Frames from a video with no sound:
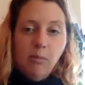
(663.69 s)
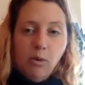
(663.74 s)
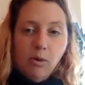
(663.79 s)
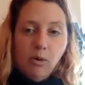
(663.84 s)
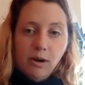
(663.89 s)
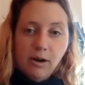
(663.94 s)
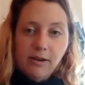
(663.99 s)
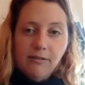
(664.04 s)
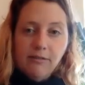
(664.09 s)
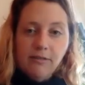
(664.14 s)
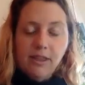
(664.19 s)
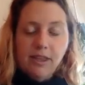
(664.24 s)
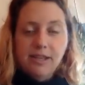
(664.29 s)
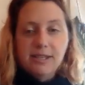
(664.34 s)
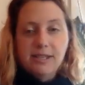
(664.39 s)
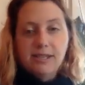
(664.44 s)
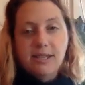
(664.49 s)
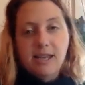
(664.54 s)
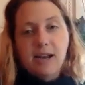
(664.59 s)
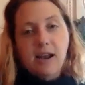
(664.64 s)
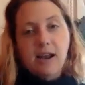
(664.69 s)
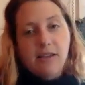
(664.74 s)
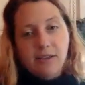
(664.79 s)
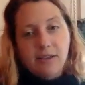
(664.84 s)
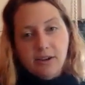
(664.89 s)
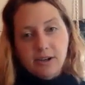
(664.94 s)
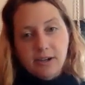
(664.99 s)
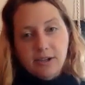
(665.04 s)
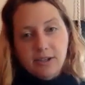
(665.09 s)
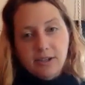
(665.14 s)
more of this than
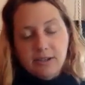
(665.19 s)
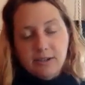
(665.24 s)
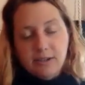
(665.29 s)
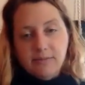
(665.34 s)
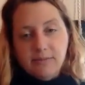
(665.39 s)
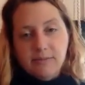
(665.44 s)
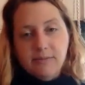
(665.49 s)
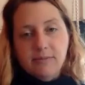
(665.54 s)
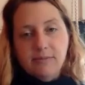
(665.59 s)
others